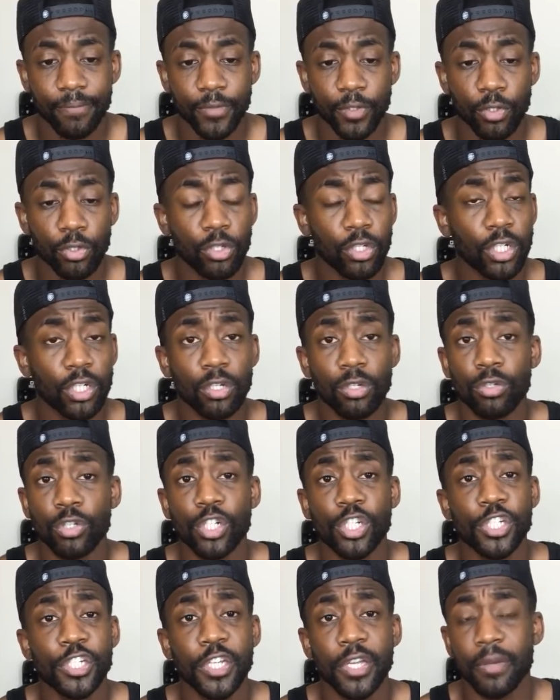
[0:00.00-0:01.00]
you're going to look
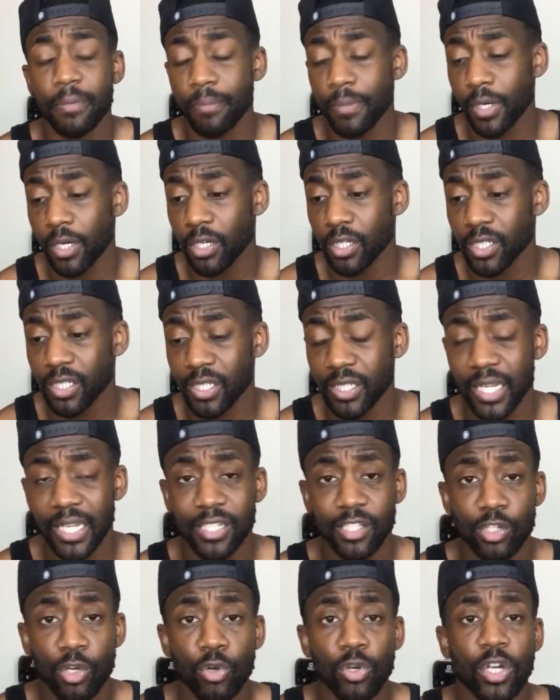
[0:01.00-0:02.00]
shit because there's
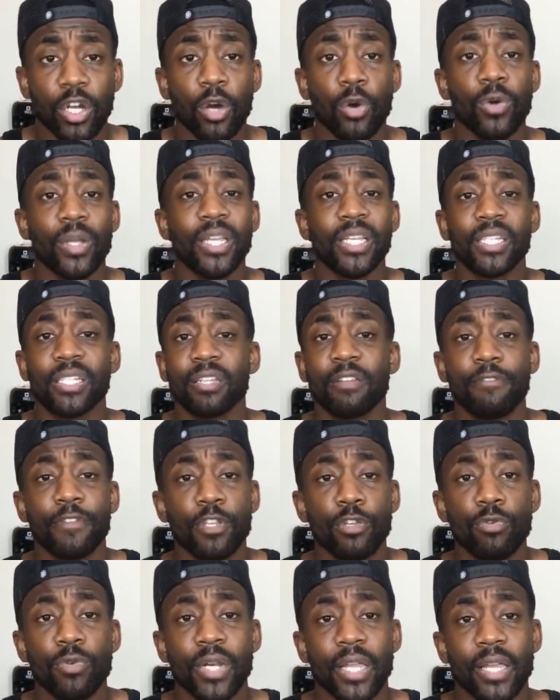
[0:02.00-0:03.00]
no cohesive
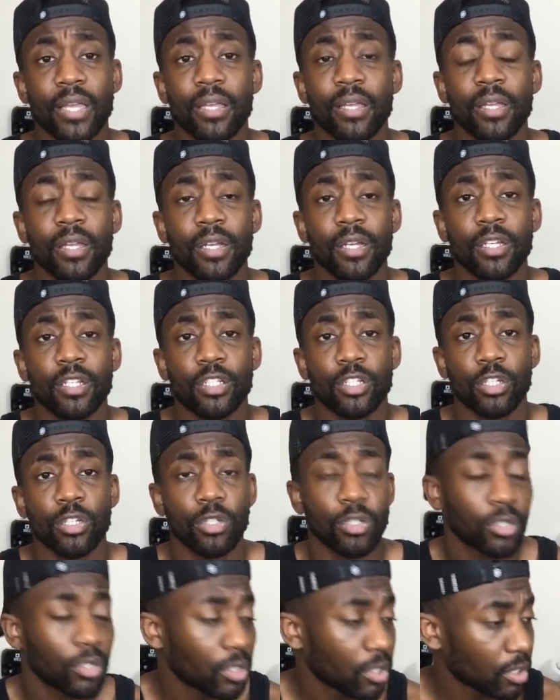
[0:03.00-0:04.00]
unit.
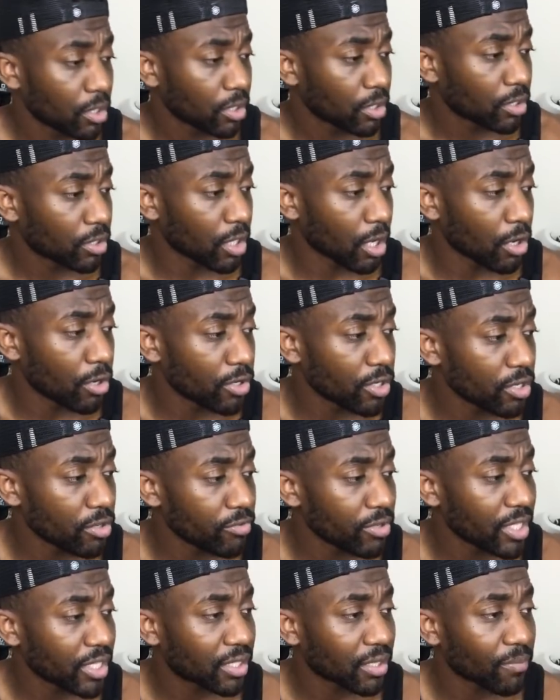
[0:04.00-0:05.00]
So the only
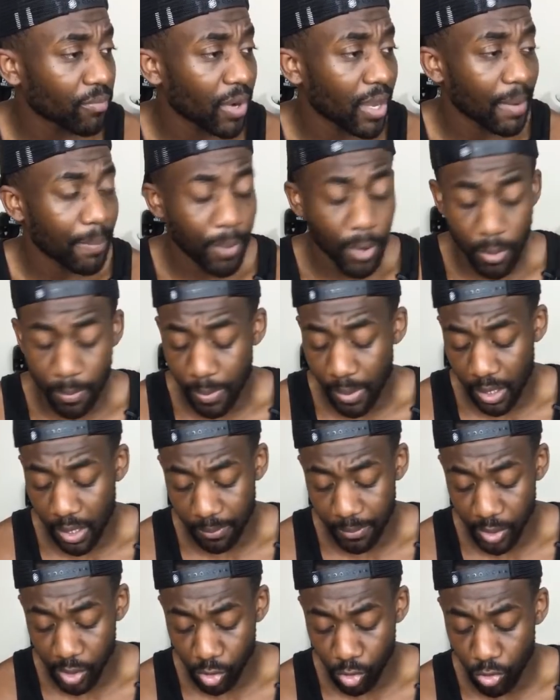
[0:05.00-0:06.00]
reason why Pogba can
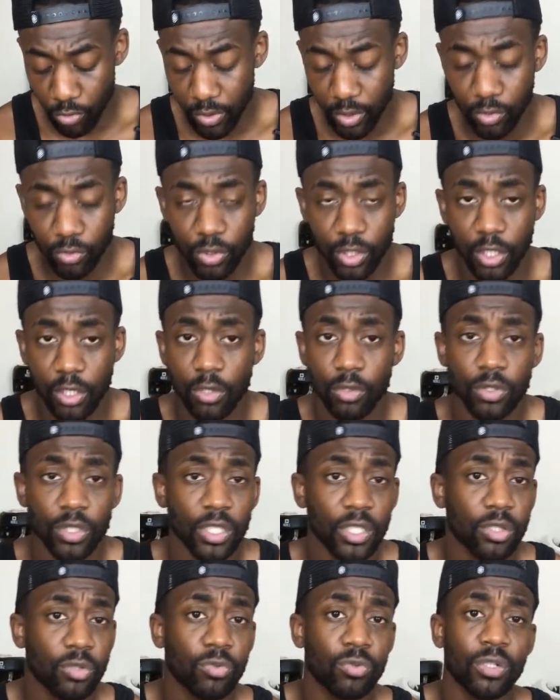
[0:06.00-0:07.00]
be scoring all the goals
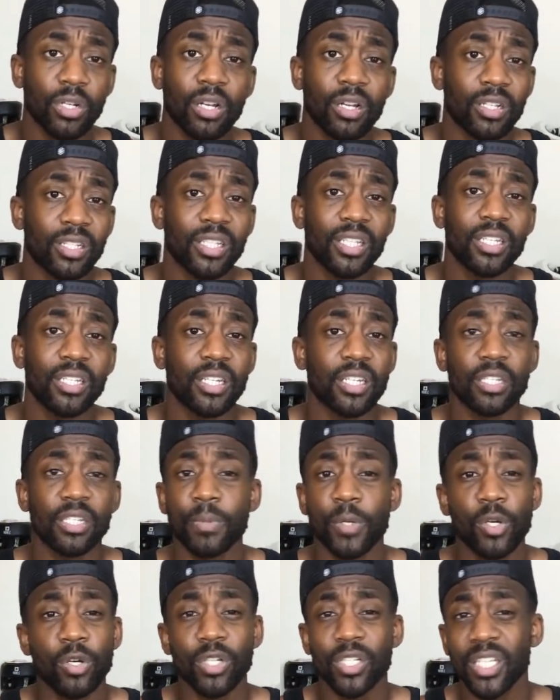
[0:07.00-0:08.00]
he scored last season is
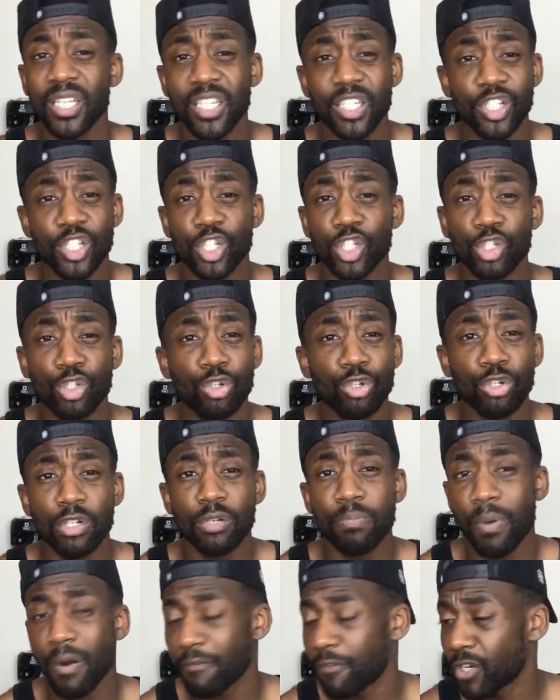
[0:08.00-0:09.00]
because he's just
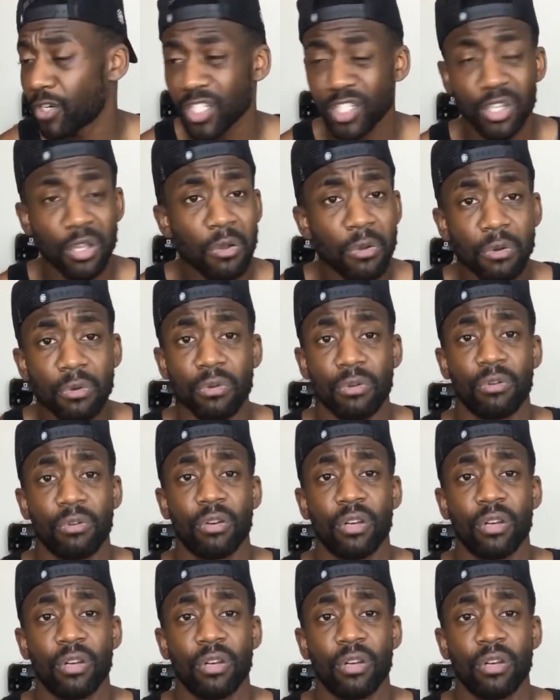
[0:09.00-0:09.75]
good, bruv, on his own.